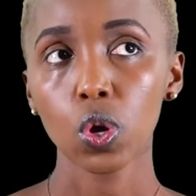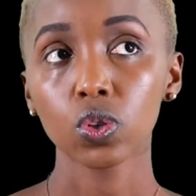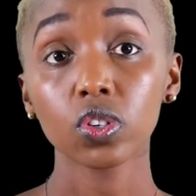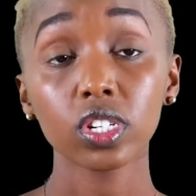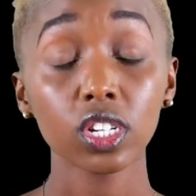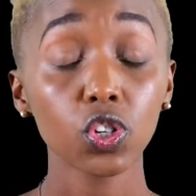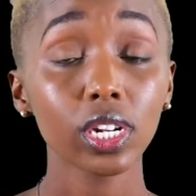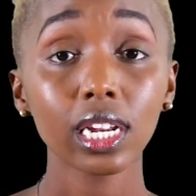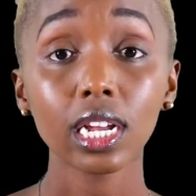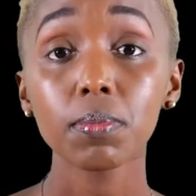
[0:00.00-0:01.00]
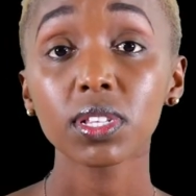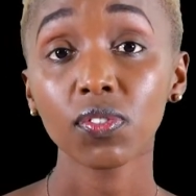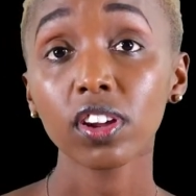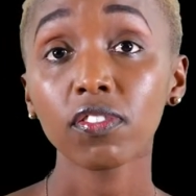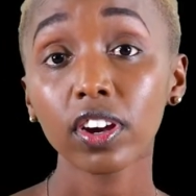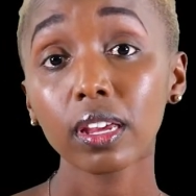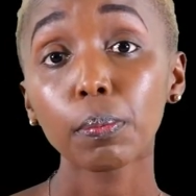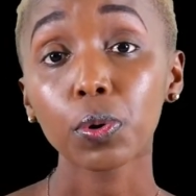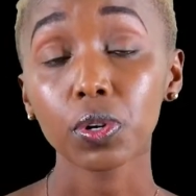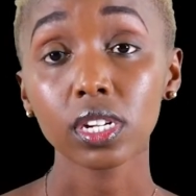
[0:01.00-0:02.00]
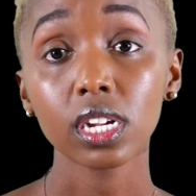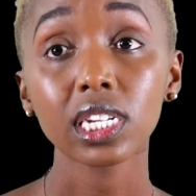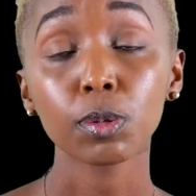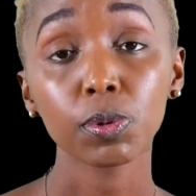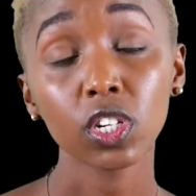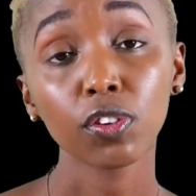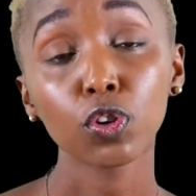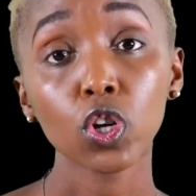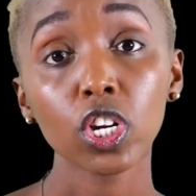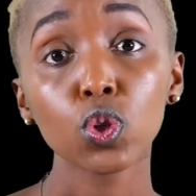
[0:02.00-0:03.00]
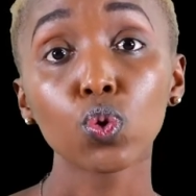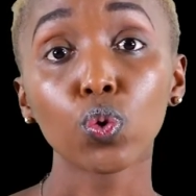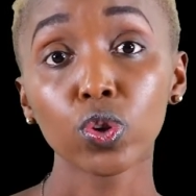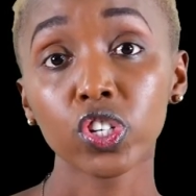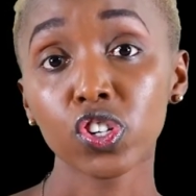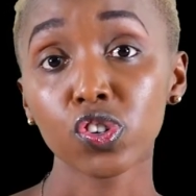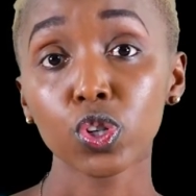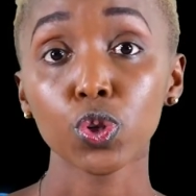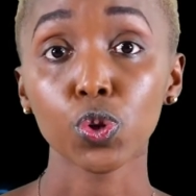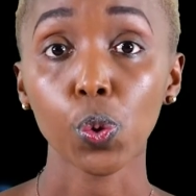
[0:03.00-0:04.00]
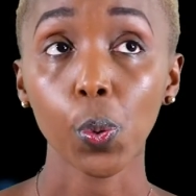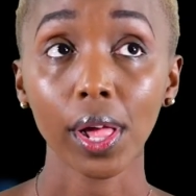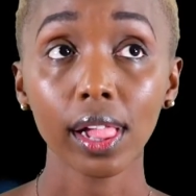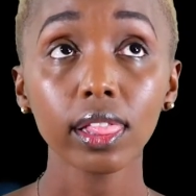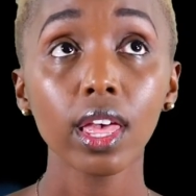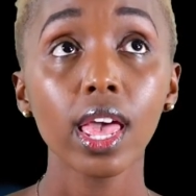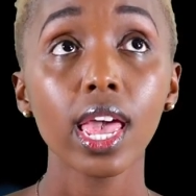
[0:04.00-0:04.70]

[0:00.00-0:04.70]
So residual income is very, very important, especially if you're trying to grow generational wealth.